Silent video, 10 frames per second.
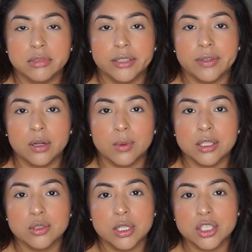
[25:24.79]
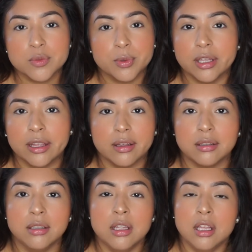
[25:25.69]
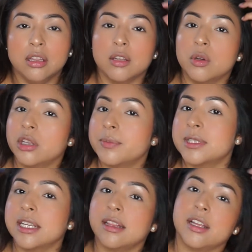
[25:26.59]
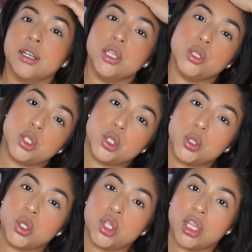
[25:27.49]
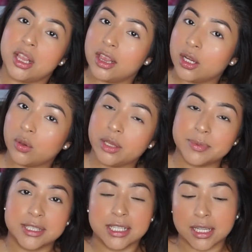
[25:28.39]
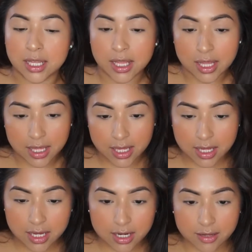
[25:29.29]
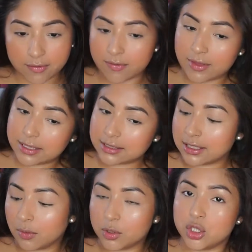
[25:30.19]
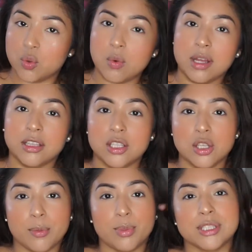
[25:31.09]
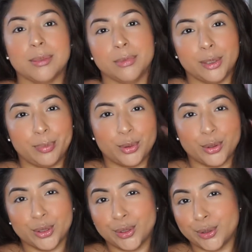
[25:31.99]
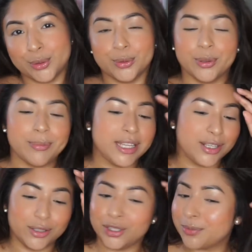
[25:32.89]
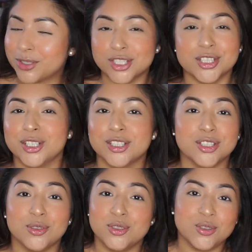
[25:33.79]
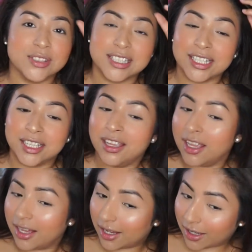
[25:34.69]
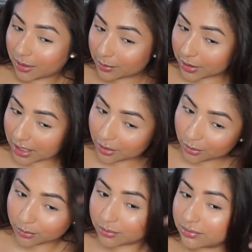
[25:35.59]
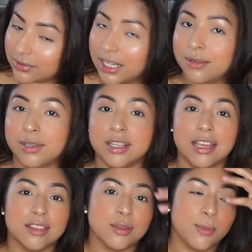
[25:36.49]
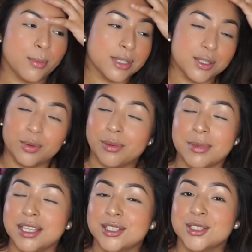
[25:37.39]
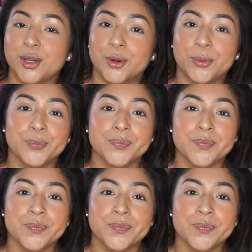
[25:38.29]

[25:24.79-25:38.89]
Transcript: if I don't want to, I just put like a liquid lipstick, like a neutral liquid lipstick. And if that's not what you want, then you can put some lip oil or make your lips just look so juicy. But I don't have any at the moment with me, so